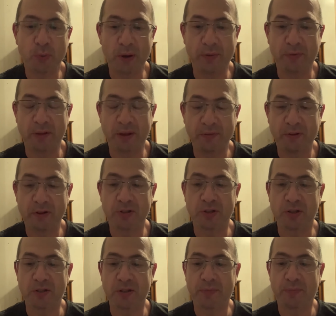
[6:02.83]
whenever they first
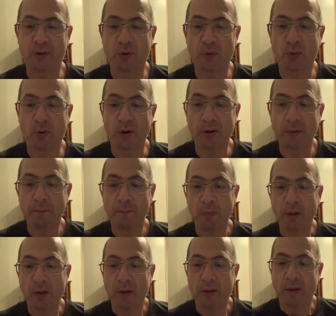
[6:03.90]
accept the Lord,
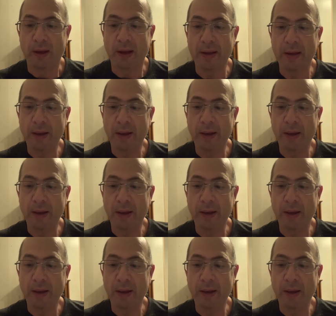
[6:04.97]
and